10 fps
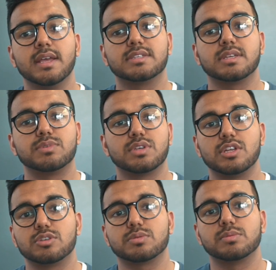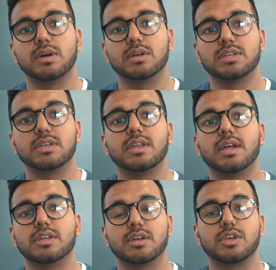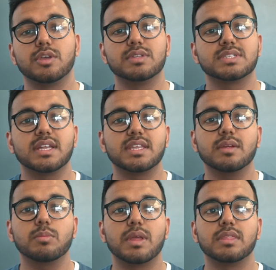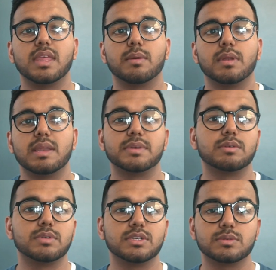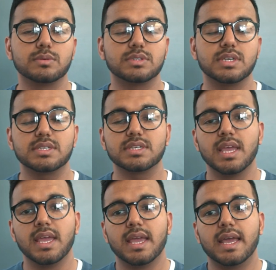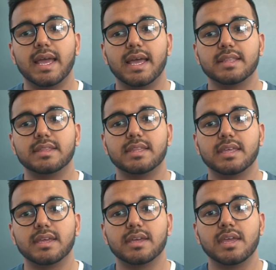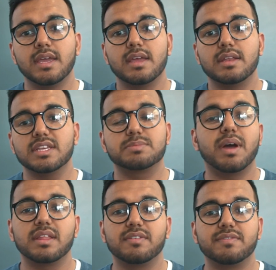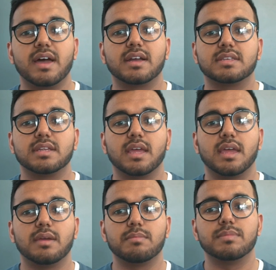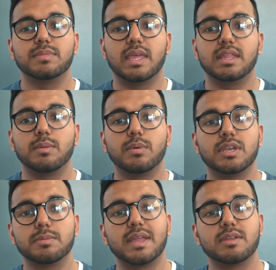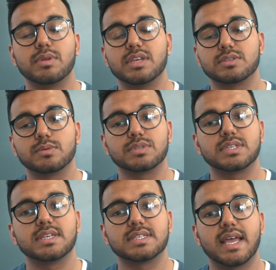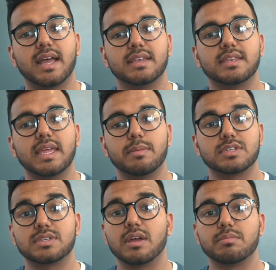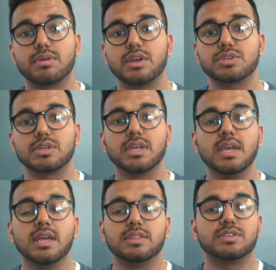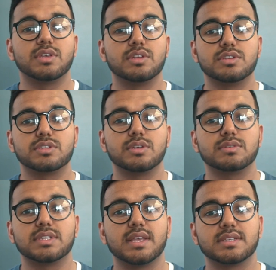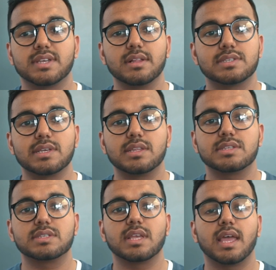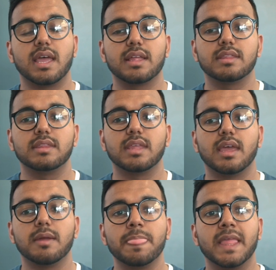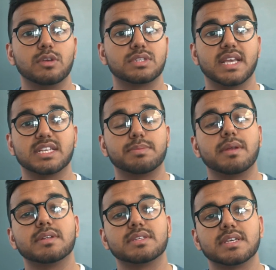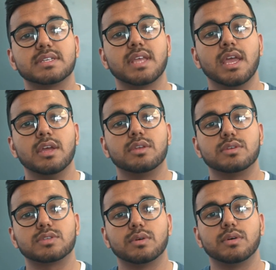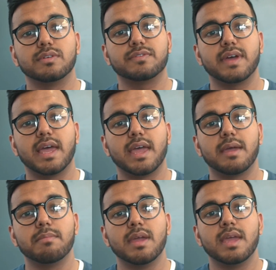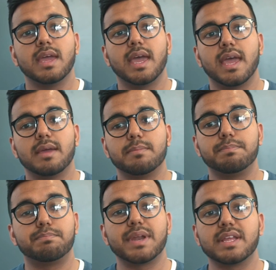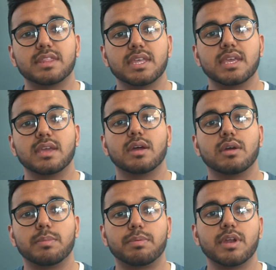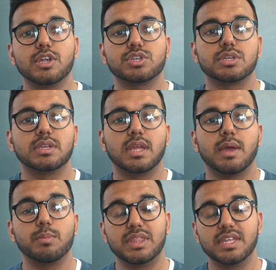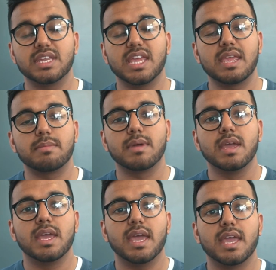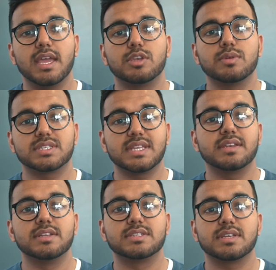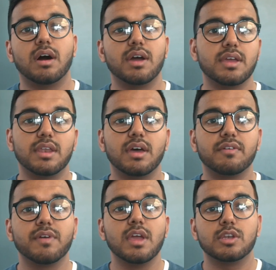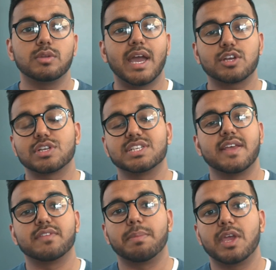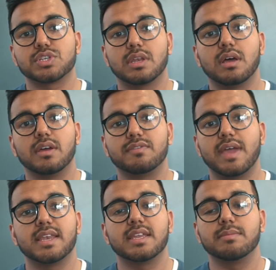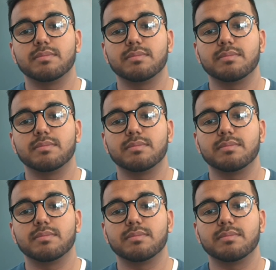some surgeries were done under acute setting when they were limited resources. And despite the fact that there weren't many resources and it was time pressured, the surgeons used their skill sets and used their experiences to sort of bring the operation with the team into a standards higher enough to actually save the patient life and